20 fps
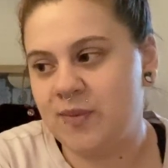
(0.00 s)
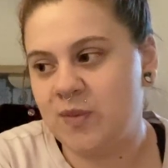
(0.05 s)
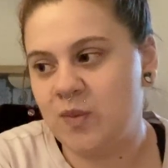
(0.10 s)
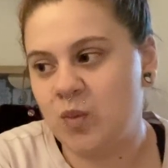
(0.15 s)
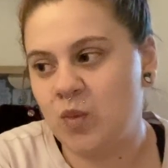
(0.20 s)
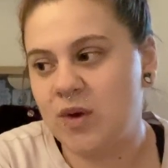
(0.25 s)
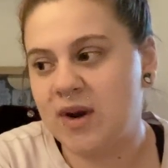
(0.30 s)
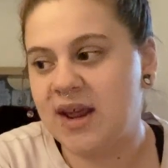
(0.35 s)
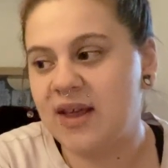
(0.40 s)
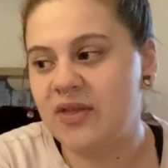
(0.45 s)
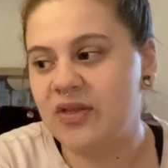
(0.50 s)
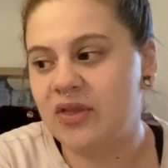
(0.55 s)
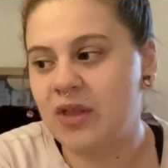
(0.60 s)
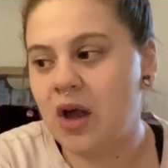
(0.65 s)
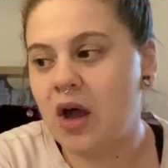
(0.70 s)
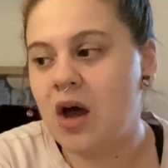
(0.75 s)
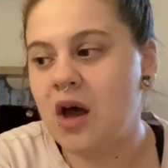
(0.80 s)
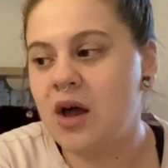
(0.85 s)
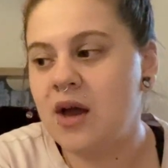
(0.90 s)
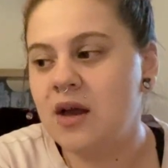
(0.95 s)
when I
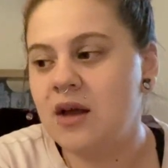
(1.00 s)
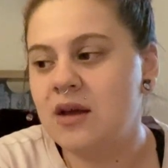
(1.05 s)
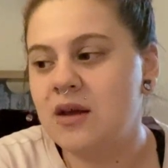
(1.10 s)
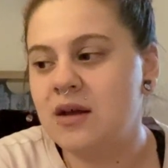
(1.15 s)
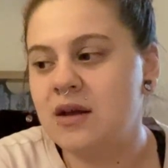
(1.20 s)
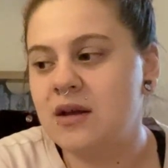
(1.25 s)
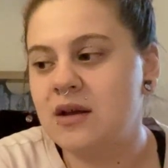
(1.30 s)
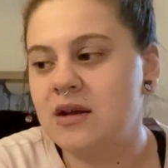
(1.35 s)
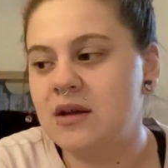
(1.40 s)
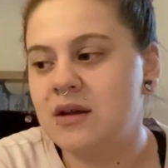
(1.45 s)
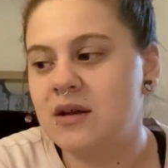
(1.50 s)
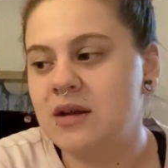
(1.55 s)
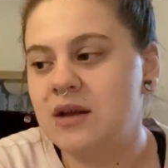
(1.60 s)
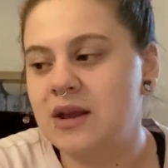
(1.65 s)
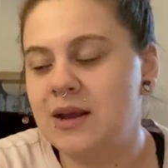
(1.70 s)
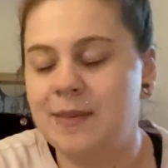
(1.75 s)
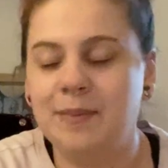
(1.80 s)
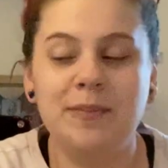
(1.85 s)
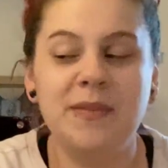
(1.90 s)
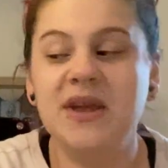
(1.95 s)
thought
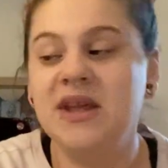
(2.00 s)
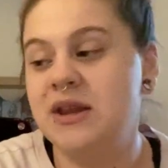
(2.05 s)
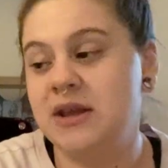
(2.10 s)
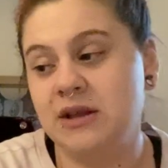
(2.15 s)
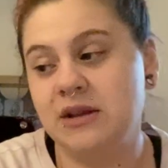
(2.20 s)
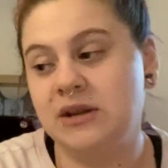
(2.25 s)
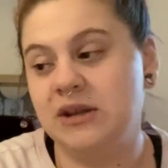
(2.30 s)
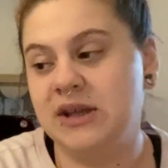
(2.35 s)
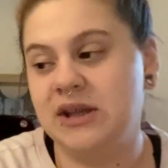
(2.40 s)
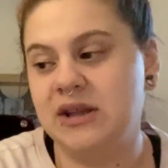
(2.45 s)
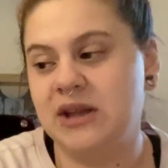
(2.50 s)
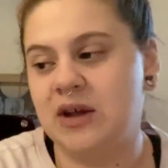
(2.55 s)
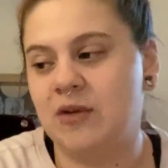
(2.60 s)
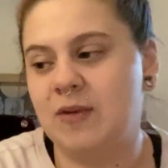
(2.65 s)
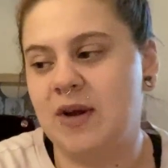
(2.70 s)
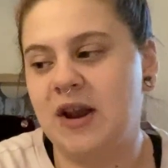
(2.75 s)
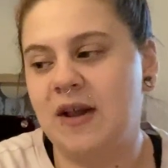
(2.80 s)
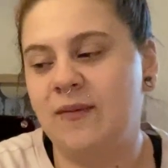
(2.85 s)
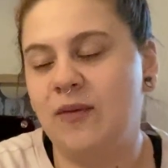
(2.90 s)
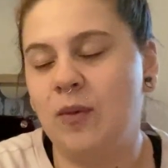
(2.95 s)
immediately, like
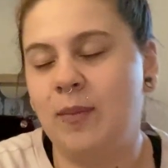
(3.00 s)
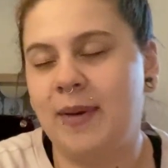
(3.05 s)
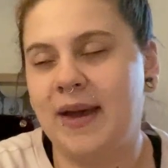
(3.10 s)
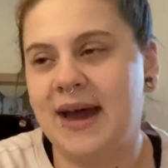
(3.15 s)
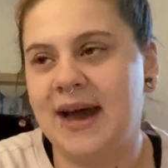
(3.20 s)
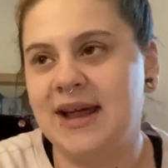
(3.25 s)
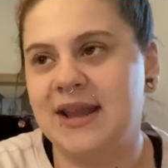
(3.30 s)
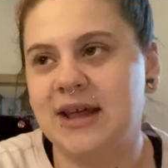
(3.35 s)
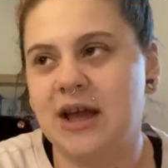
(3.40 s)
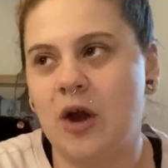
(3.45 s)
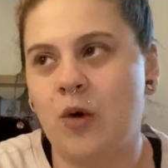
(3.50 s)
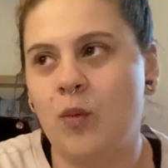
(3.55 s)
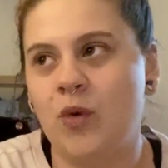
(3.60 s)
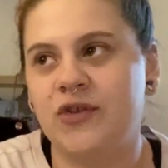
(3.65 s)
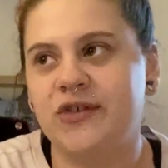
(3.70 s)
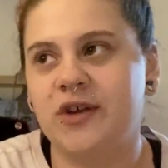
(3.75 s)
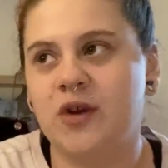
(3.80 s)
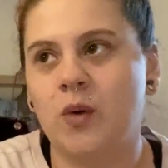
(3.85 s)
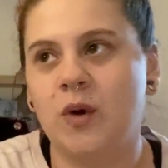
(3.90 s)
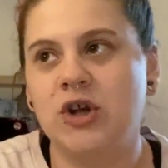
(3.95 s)
right off the bat, like I
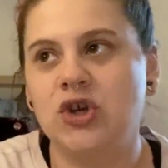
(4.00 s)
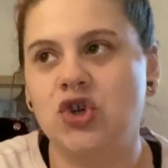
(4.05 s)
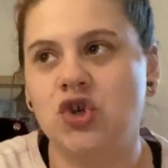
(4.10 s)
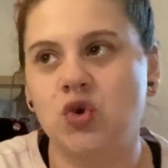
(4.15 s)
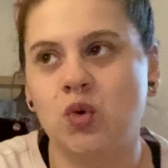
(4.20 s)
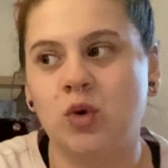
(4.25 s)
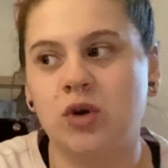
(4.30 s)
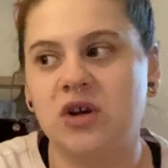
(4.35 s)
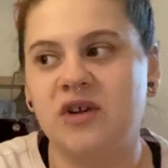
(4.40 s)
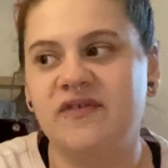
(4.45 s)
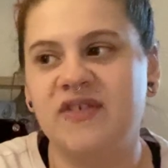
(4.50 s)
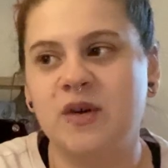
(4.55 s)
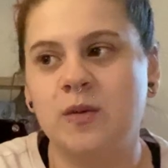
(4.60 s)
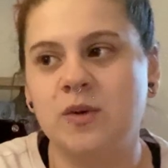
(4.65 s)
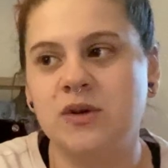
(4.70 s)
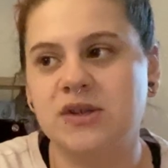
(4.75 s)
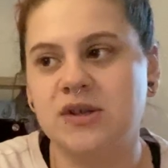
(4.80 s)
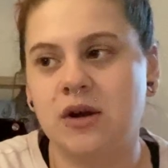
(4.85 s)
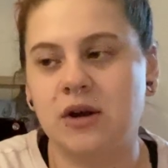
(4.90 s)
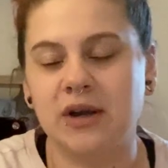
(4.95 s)
wasn't quite sure if it
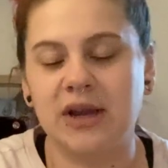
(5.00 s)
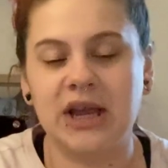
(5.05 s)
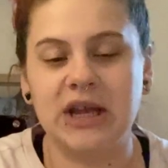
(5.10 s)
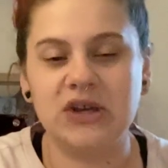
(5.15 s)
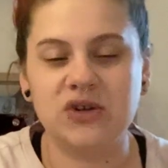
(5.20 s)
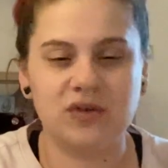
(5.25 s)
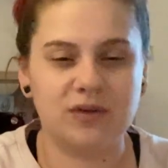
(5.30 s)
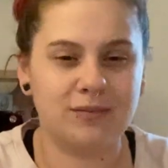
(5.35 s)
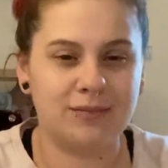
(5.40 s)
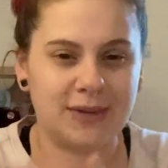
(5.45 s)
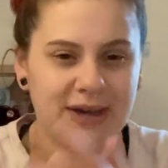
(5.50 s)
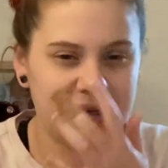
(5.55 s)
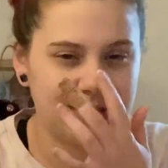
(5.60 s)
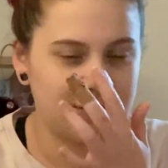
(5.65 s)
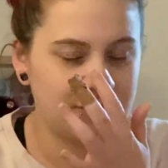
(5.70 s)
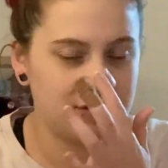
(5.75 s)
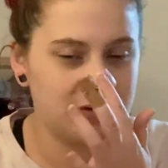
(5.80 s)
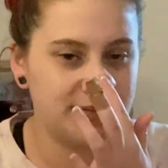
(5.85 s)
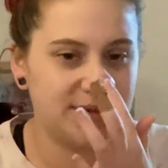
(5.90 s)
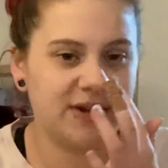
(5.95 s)
was Archangel
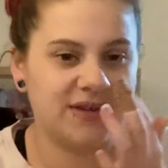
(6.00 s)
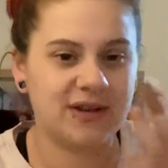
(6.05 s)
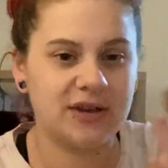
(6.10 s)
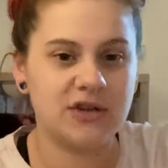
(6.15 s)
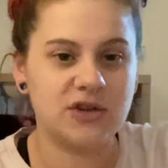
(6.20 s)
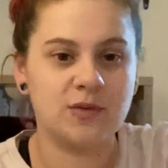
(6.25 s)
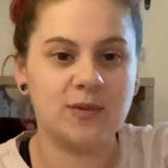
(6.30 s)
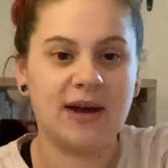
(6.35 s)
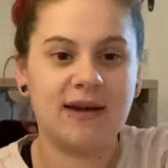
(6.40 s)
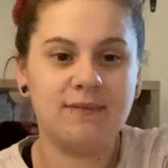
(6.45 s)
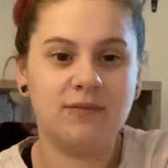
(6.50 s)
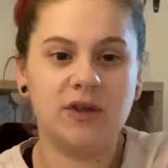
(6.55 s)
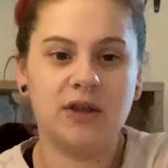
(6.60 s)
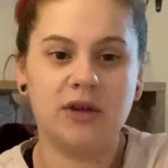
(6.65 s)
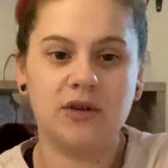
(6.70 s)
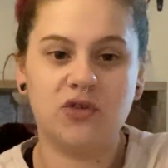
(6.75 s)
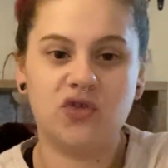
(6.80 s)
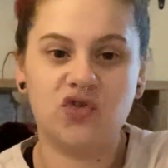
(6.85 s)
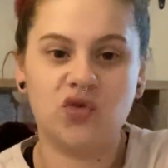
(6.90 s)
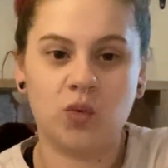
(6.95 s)
Michael, because I do have
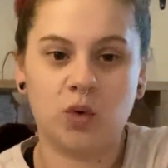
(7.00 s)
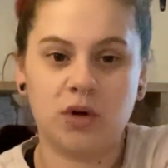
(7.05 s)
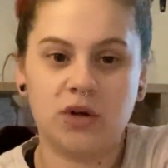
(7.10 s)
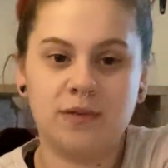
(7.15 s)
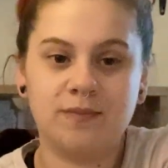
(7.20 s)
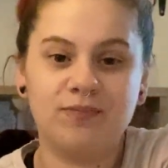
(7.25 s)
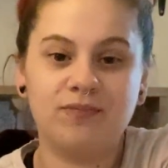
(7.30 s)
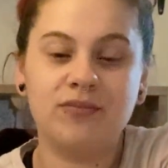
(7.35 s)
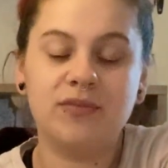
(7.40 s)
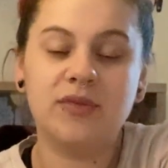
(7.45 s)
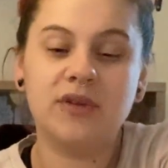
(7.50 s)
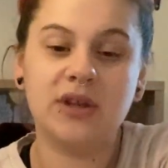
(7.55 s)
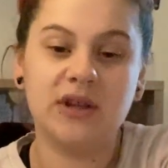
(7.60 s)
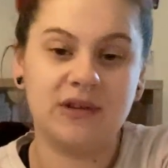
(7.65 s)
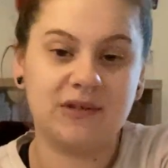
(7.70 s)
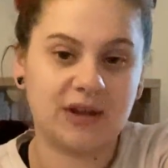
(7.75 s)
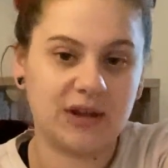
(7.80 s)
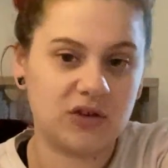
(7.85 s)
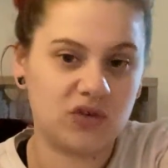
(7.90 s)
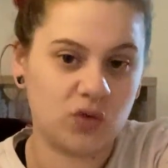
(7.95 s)
the sword,
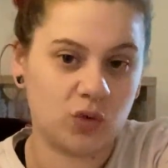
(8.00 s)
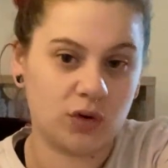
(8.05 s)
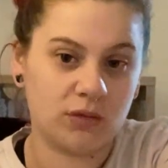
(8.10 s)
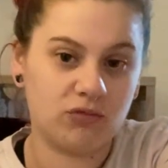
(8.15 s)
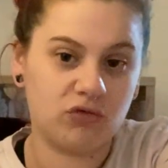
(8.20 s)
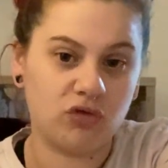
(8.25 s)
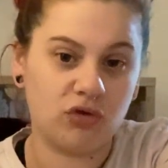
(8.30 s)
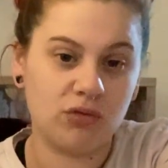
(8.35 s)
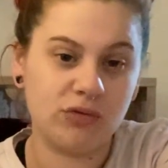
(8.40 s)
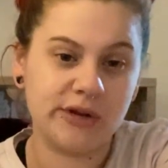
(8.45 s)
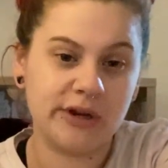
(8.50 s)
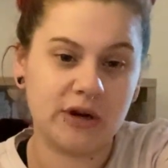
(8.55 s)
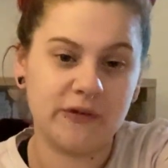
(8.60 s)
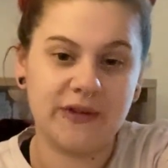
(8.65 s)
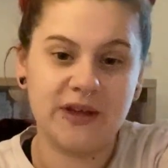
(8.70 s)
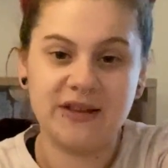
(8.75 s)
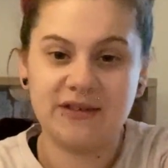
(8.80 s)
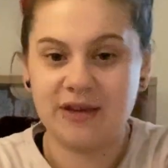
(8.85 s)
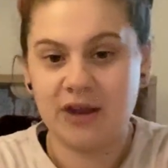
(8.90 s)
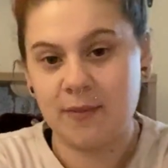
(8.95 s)
his like sword of truth here on the
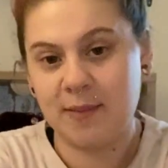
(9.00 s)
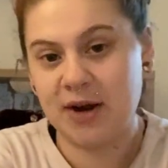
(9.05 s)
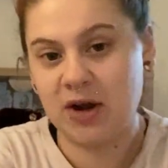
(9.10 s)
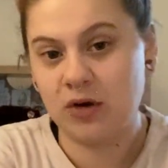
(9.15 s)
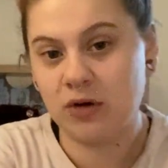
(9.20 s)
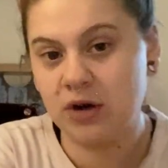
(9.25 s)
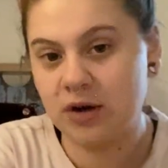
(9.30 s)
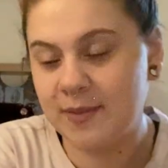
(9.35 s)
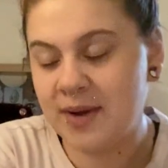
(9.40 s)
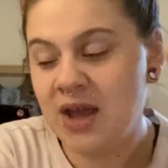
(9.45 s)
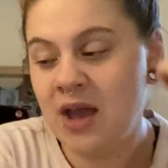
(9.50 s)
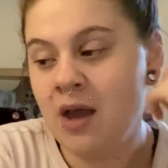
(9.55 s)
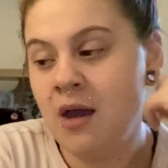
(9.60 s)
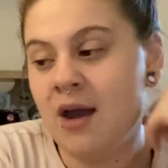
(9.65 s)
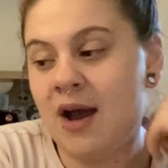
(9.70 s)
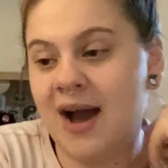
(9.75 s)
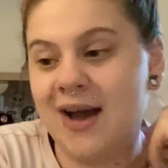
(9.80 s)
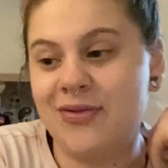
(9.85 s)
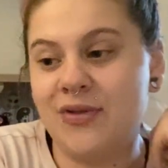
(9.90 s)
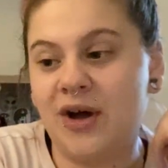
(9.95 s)
inside of my arm.
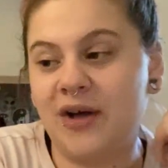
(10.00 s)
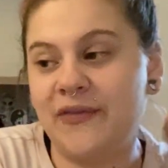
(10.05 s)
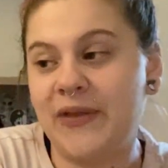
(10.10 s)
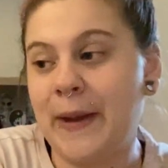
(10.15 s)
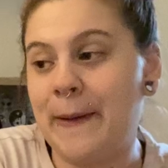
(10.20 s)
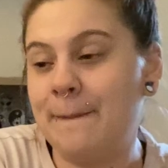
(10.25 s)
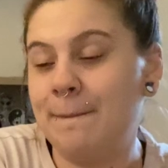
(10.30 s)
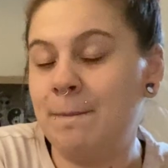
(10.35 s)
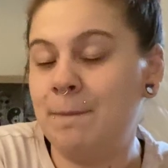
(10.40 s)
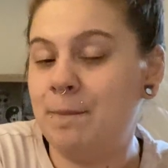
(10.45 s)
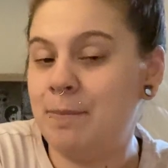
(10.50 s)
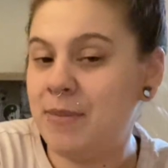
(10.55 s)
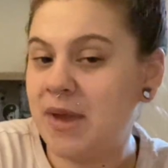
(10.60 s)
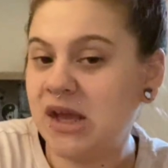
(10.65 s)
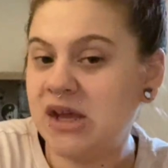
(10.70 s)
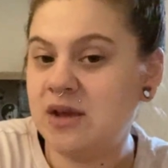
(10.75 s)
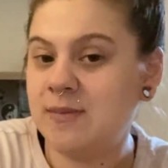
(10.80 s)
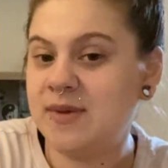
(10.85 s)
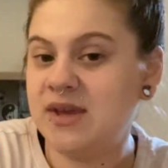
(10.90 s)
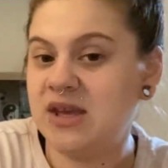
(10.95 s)
I thought that
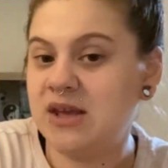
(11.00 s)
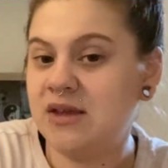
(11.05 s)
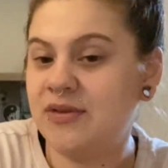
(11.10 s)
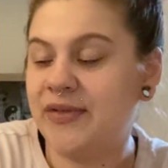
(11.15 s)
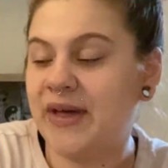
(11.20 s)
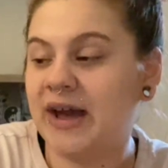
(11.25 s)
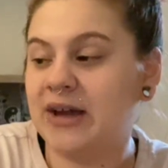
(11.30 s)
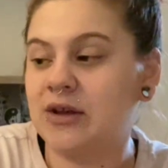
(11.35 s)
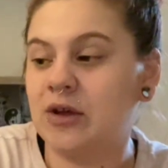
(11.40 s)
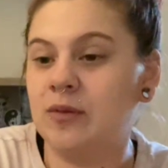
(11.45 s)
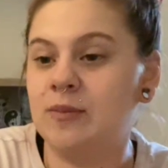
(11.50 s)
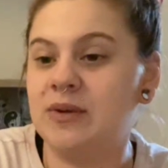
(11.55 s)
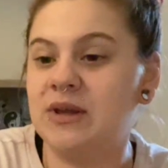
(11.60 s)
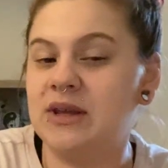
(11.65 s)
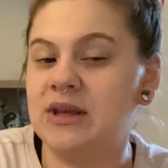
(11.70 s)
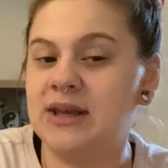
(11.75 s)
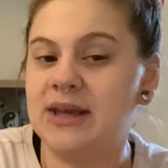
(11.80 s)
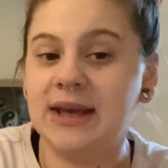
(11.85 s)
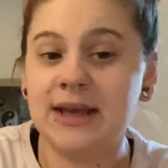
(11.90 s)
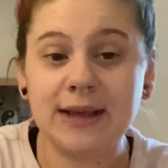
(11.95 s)
maybe that could
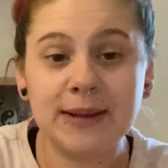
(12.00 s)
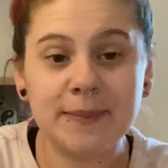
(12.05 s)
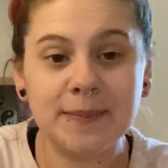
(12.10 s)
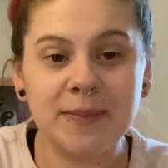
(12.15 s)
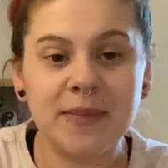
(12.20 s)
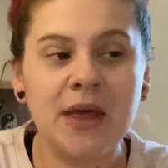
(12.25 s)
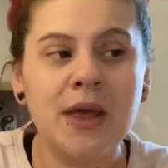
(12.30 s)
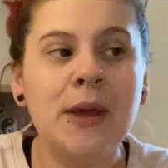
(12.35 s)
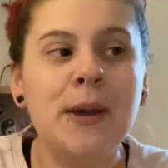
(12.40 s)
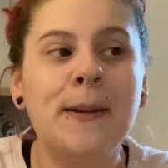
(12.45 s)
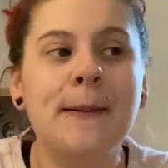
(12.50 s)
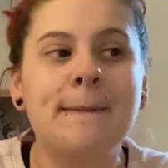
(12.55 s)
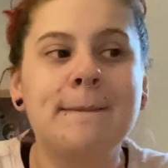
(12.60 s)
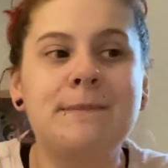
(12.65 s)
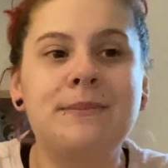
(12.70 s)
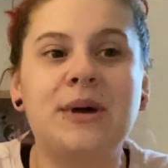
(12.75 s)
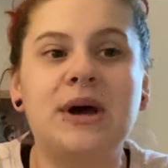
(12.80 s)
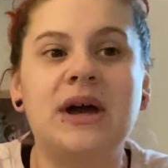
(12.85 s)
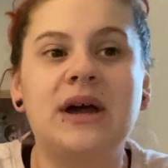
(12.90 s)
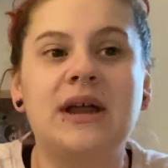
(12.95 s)
be him,
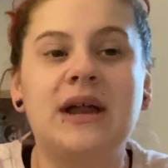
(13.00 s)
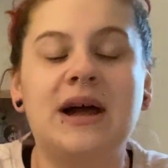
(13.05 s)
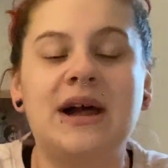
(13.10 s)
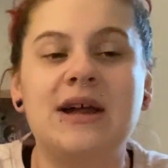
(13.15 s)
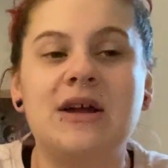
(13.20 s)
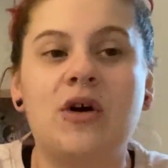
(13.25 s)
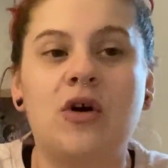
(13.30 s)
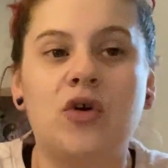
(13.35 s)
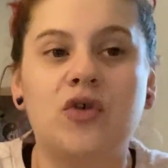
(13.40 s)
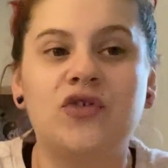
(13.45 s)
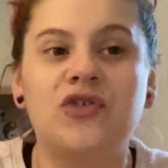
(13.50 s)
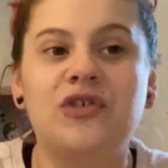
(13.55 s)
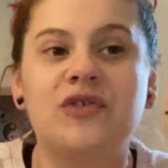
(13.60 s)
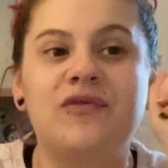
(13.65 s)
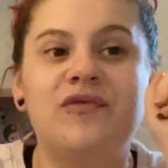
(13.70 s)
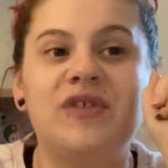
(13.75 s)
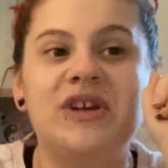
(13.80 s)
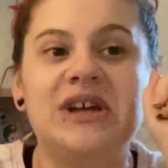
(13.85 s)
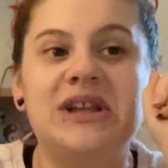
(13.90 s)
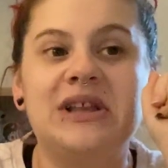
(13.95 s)
but I also
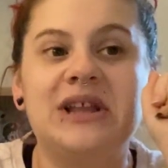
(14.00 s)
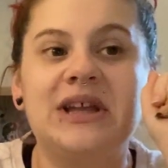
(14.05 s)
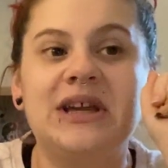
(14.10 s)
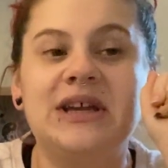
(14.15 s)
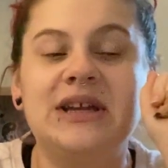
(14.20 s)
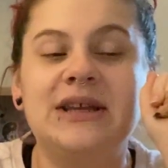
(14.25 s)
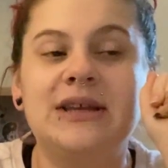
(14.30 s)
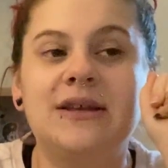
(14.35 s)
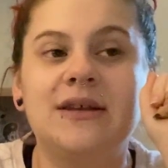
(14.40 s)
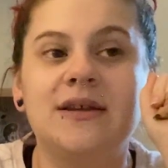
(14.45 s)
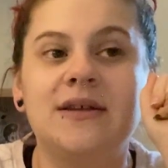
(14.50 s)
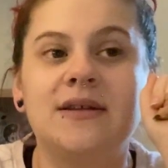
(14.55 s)
feel like